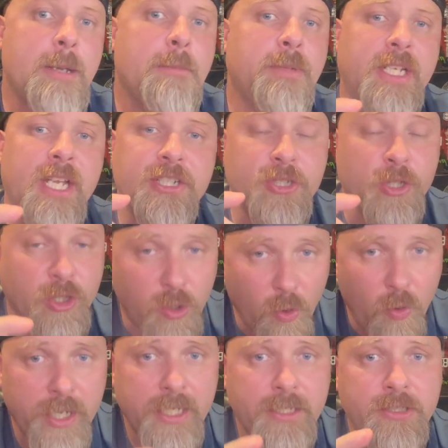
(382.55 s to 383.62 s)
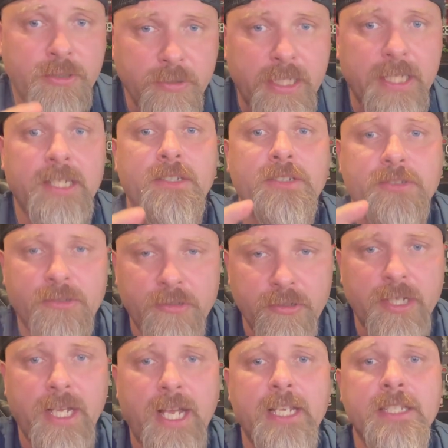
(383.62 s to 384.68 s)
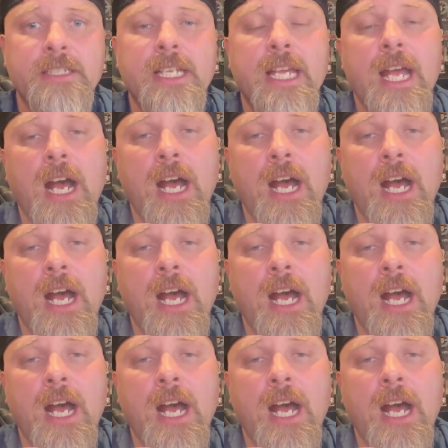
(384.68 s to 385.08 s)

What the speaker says: because you're going to get scrutinized